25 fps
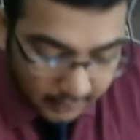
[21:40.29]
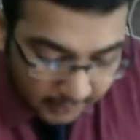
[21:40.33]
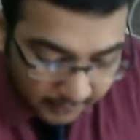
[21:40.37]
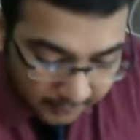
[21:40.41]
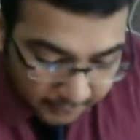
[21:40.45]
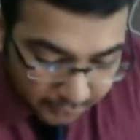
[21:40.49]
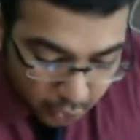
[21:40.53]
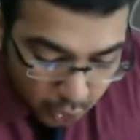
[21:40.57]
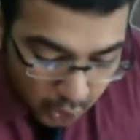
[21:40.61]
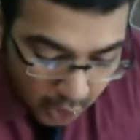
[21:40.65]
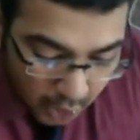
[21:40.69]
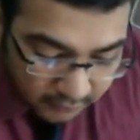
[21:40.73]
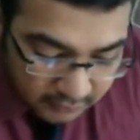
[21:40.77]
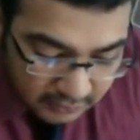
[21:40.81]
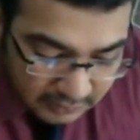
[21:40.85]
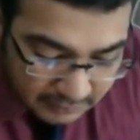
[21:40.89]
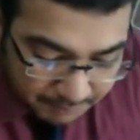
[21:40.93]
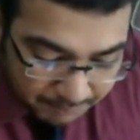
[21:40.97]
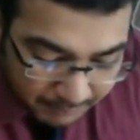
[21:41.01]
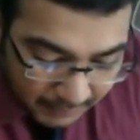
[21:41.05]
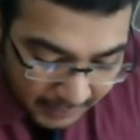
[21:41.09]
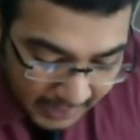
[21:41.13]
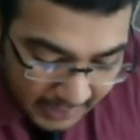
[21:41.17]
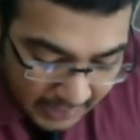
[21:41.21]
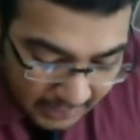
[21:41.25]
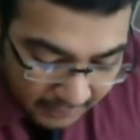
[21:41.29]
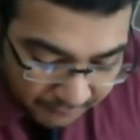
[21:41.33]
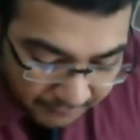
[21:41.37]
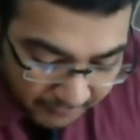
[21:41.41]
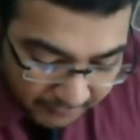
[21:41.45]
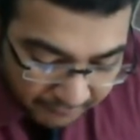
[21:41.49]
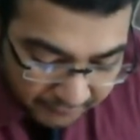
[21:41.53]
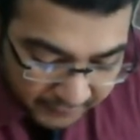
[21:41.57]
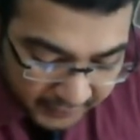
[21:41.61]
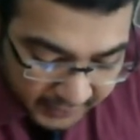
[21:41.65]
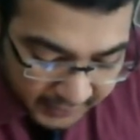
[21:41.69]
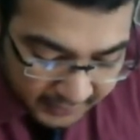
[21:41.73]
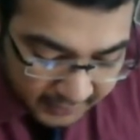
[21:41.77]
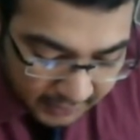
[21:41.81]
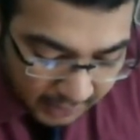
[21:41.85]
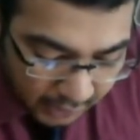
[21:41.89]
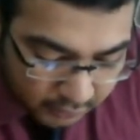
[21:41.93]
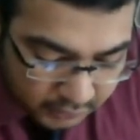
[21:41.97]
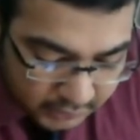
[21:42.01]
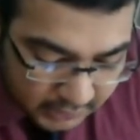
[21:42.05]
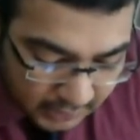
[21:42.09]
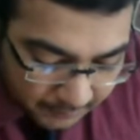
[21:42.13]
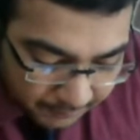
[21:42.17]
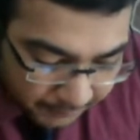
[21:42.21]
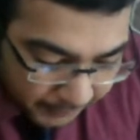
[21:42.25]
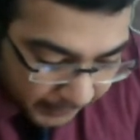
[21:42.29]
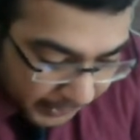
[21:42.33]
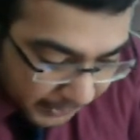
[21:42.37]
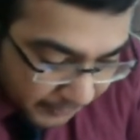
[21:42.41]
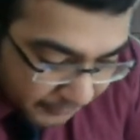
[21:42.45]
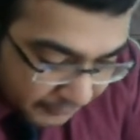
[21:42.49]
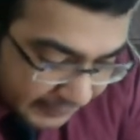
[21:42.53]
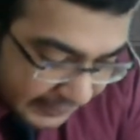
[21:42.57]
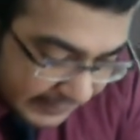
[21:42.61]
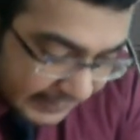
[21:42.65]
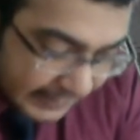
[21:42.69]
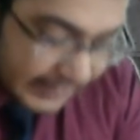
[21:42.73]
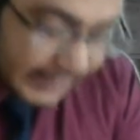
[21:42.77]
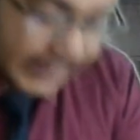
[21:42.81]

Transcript: You have spent 50,000 producing